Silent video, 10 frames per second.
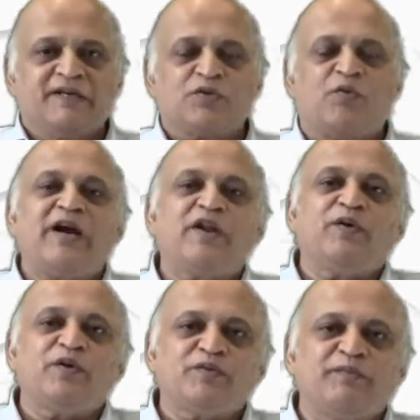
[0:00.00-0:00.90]
So why do
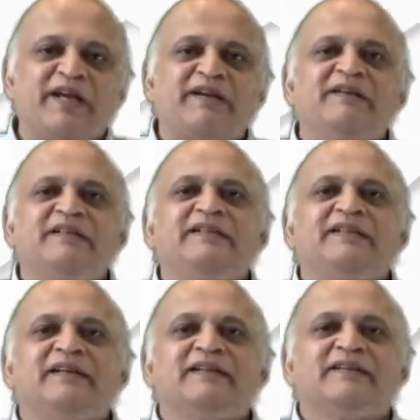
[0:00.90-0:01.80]
you want to make
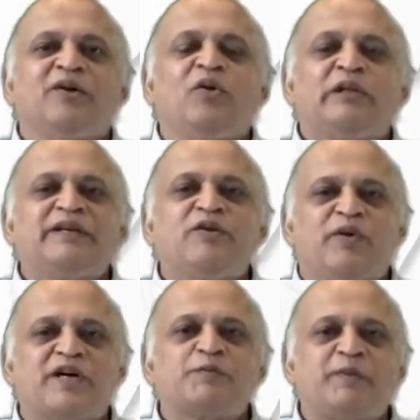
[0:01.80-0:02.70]
the whole thing
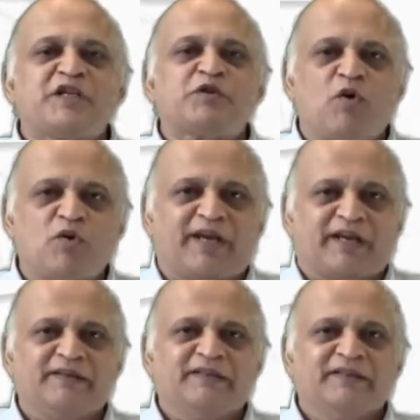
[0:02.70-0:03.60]
worse by
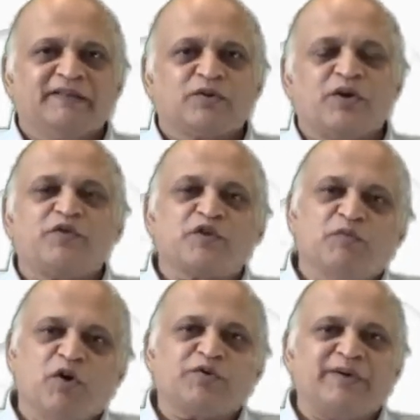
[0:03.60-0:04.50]
smoking? So if you
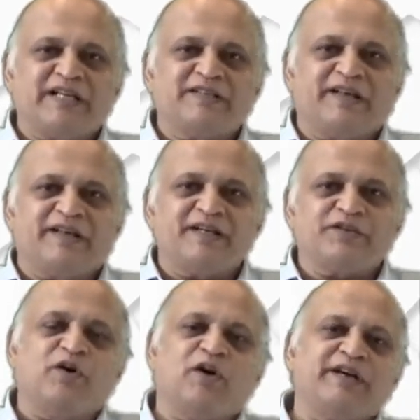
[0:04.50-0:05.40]
smoke 20
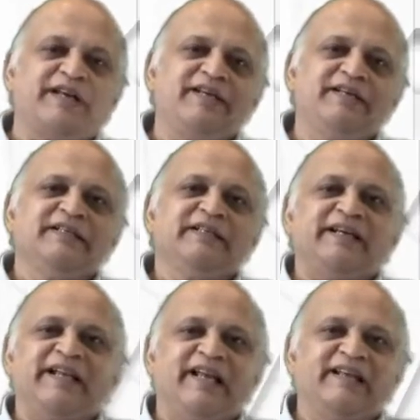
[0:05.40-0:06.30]
cigarettes, you're already
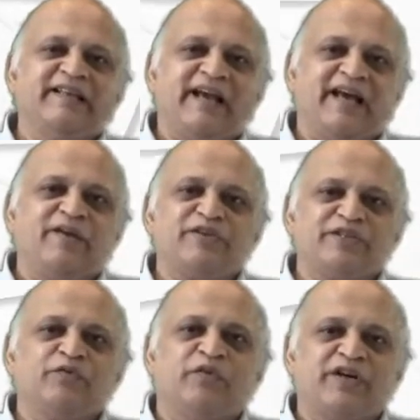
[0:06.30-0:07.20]
inhaling the air
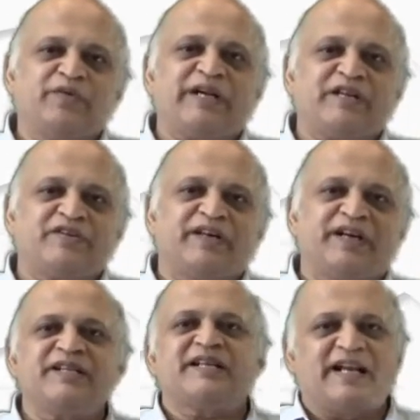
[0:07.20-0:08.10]
which is worth 20
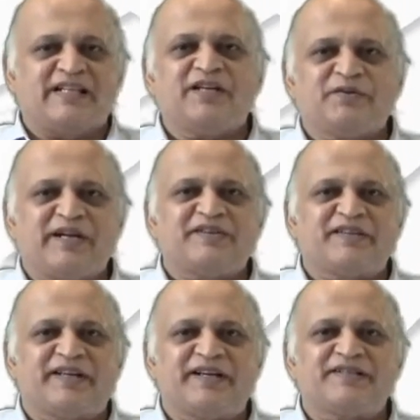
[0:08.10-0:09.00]
cigarettes, another 20
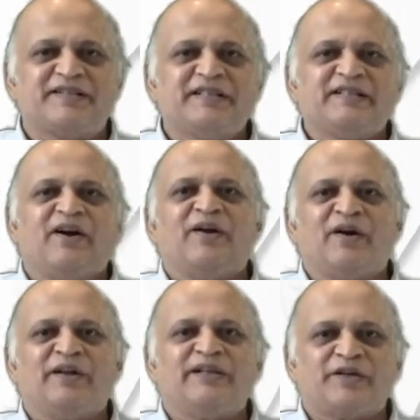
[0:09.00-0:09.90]
cigarettes
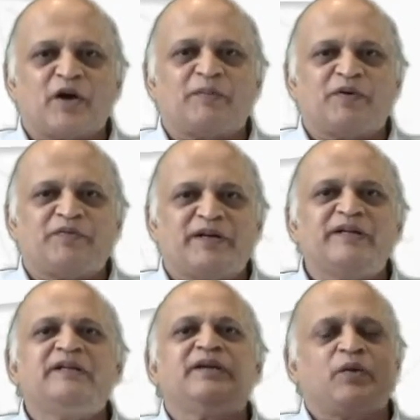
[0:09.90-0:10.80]
on the top of it.
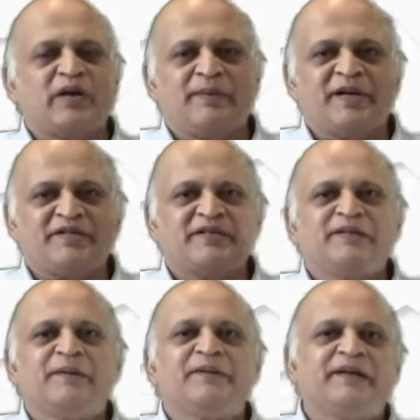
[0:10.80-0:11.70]
You can
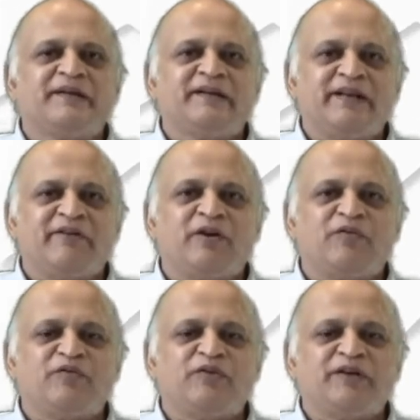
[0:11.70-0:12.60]
imagine the level
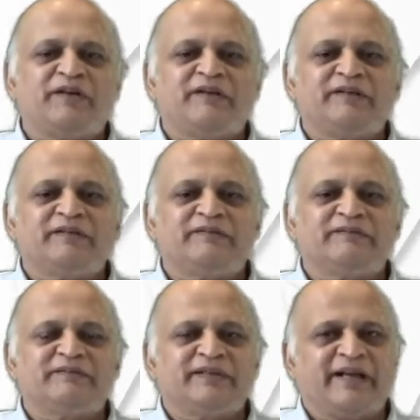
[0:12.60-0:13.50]
of
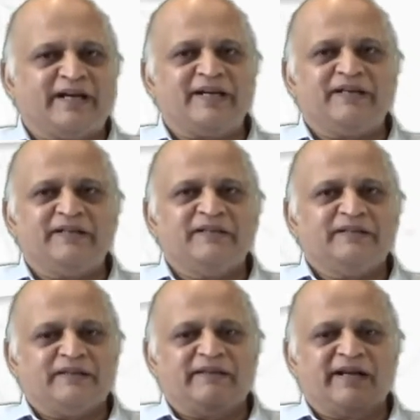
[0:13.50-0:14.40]
getting
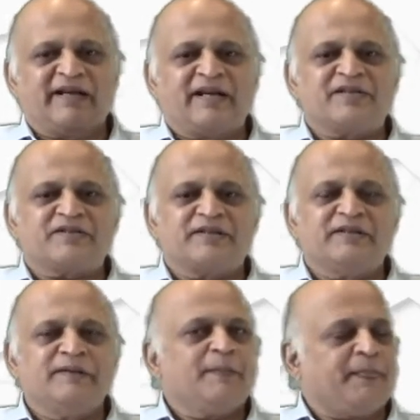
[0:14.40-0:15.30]
lung cancer.
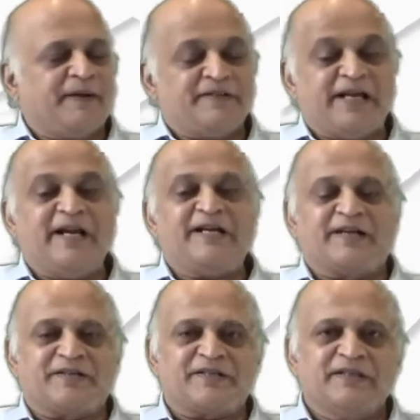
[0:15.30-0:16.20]

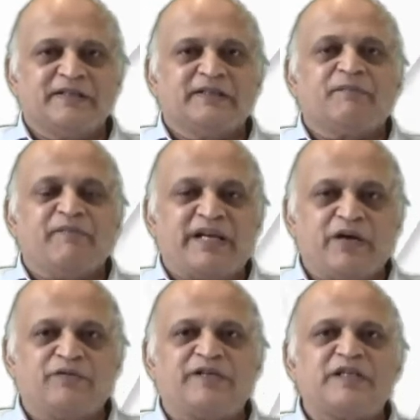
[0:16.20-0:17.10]
Genetics.
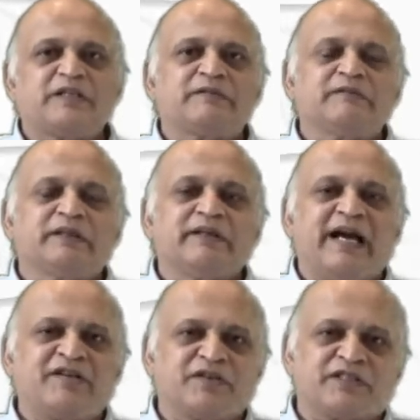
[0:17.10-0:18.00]
Many of these
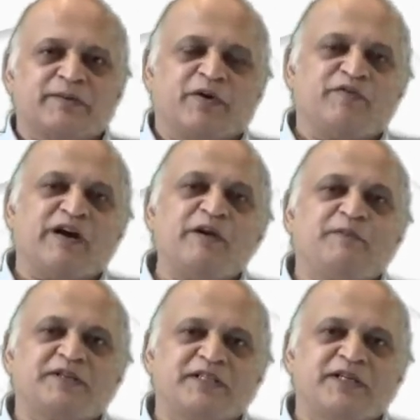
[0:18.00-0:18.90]
cancers, about
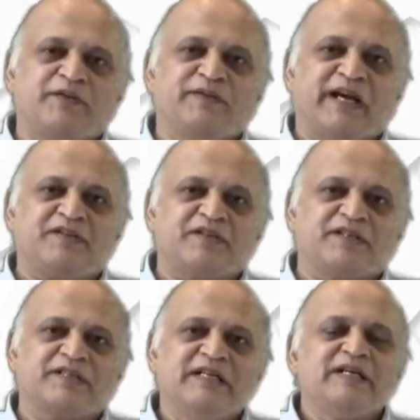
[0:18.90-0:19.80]
5% of
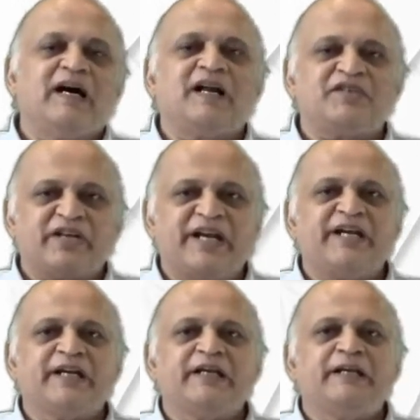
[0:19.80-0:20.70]
cancers are
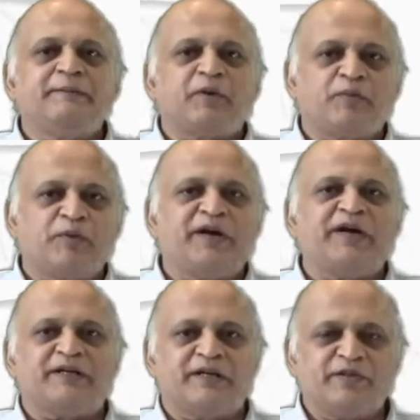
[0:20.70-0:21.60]
genetically
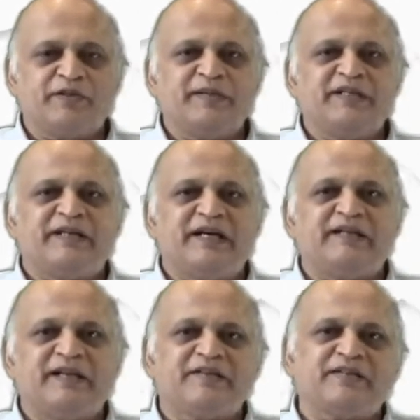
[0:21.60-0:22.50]
propagated, which means
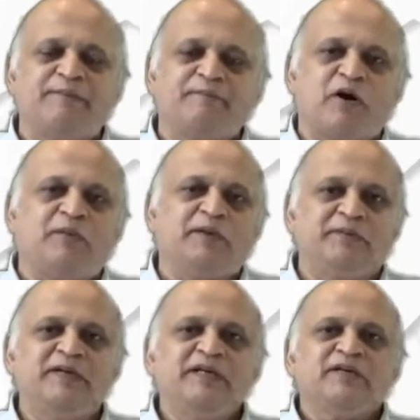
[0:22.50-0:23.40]
that there is some
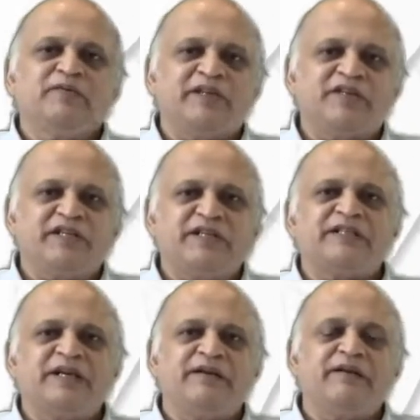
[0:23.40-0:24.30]
problem with the
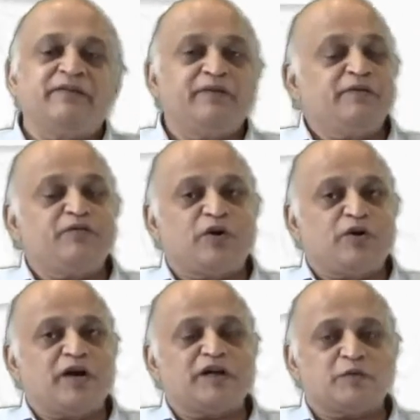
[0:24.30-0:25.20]
genes, and even if you are
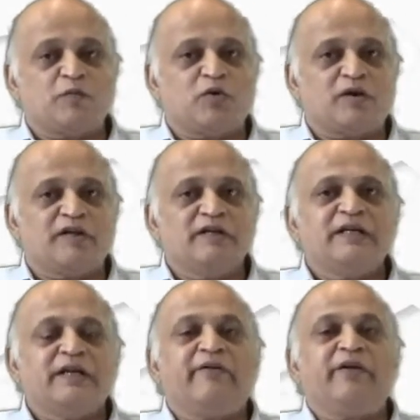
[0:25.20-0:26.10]
not a smoker,
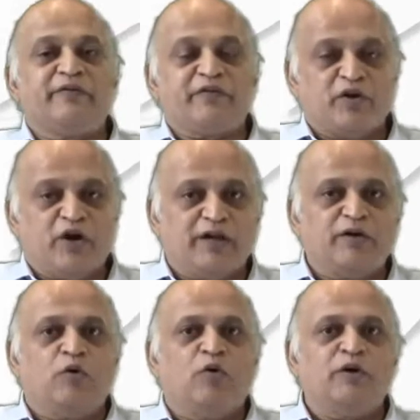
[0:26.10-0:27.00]
even if you are not
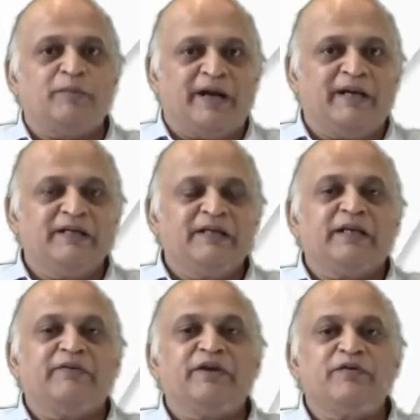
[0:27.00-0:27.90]
an old man,
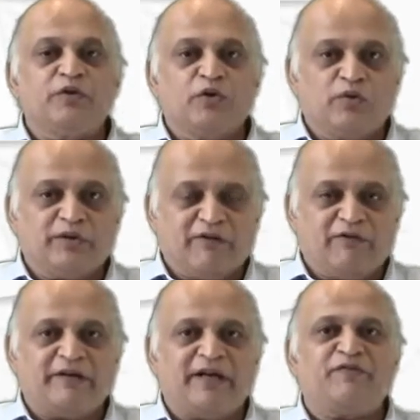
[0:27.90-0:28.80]
even if you don't have
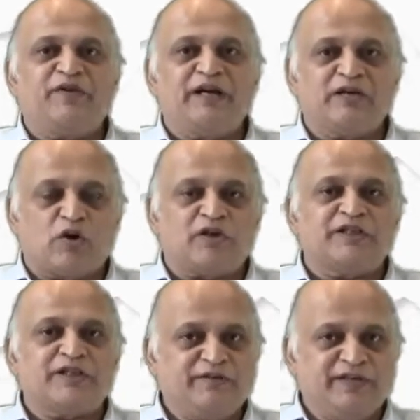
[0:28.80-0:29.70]
a definite
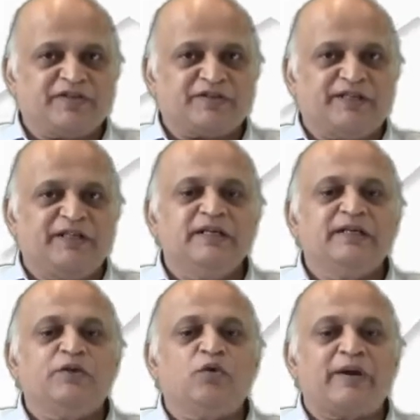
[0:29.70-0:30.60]
causative history,
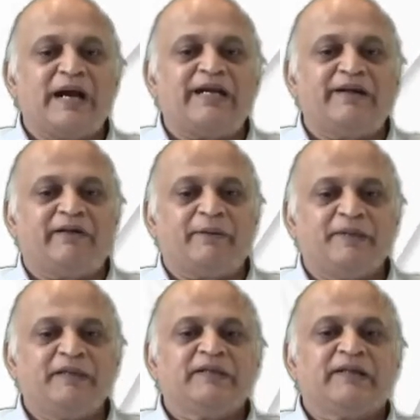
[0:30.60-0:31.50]
you can
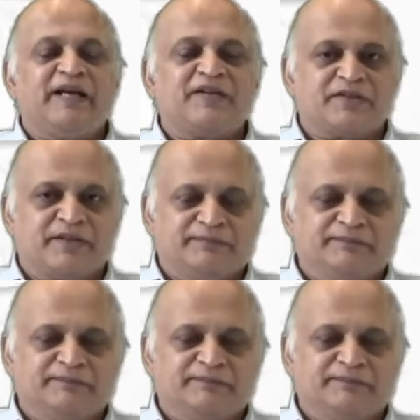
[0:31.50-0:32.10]
develop cancer.